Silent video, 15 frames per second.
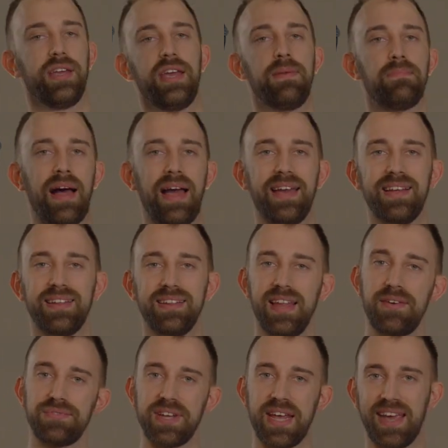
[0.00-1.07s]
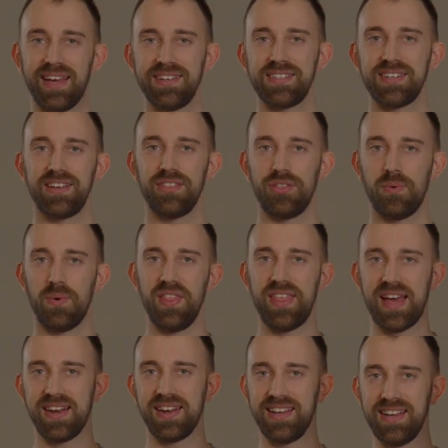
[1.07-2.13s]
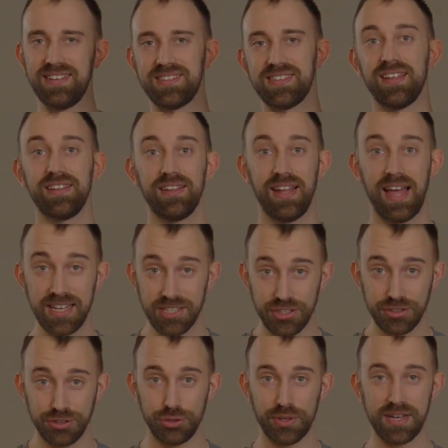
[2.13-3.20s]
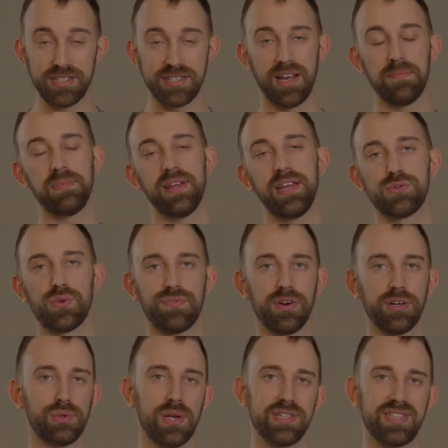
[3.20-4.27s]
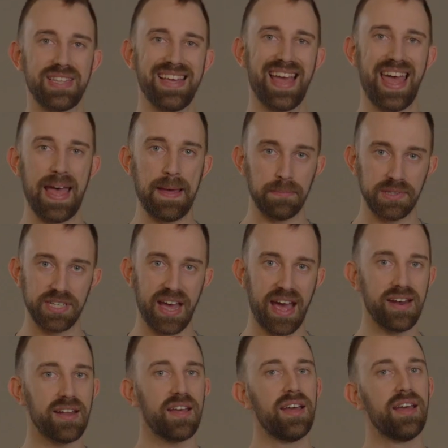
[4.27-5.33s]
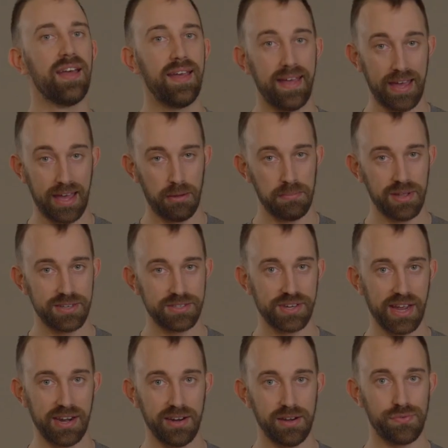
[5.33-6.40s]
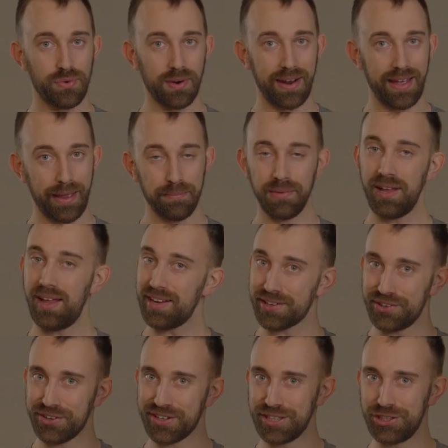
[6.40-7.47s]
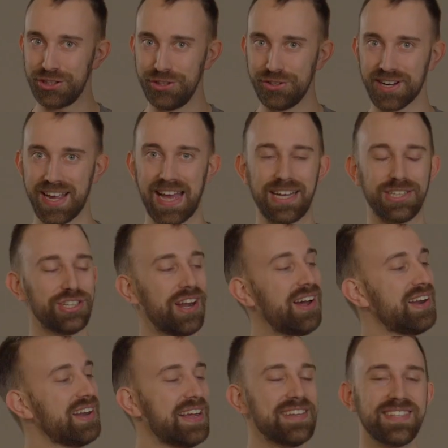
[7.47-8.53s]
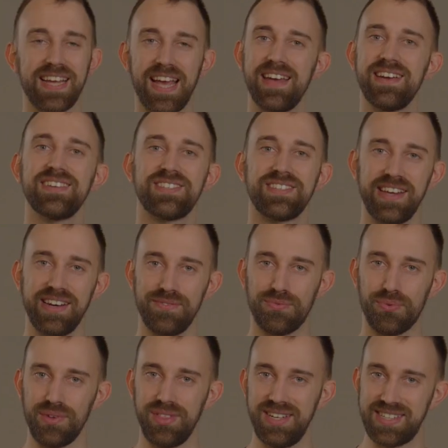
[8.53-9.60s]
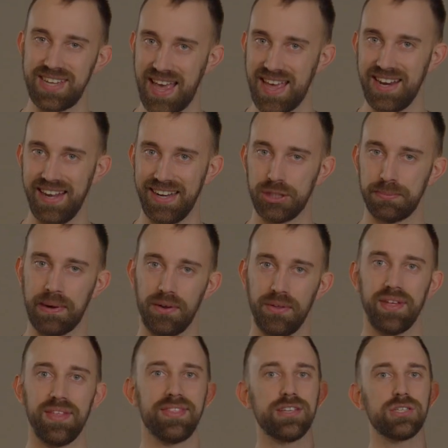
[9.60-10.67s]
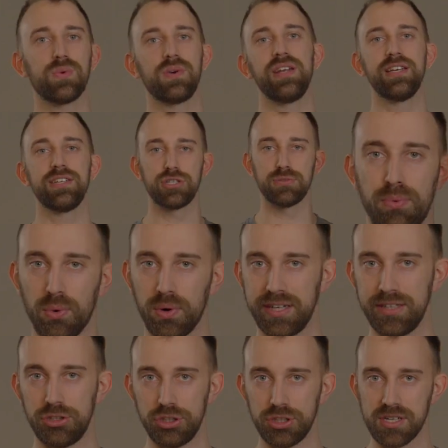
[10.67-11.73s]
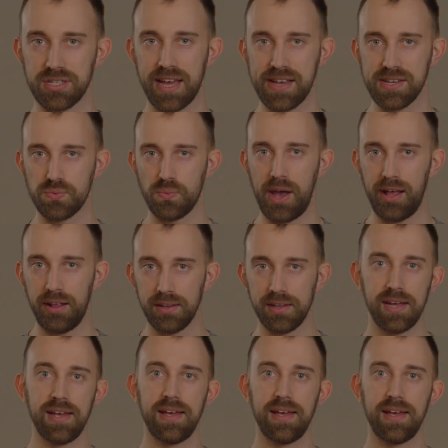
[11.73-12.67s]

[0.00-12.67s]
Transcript: in my left hand, the one that is less dressed up, is referred to as the M10. M standing for M-Lock, look at you, you're catching on, and 10 standing for the 10-inch barrel that this one is sporting just as well.